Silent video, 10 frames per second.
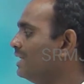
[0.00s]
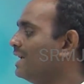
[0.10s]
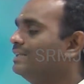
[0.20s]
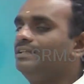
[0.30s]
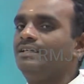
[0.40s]

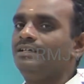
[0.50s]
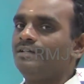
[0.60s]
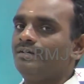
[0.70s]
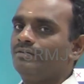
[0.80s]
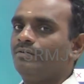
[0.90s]
than
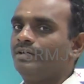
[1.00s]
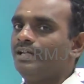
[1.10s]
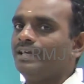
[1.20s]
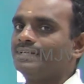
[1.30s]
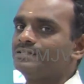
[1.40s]
the
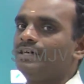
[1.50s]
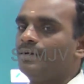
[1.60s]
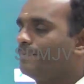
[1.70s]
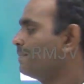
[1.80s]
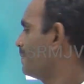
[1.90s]
okay extra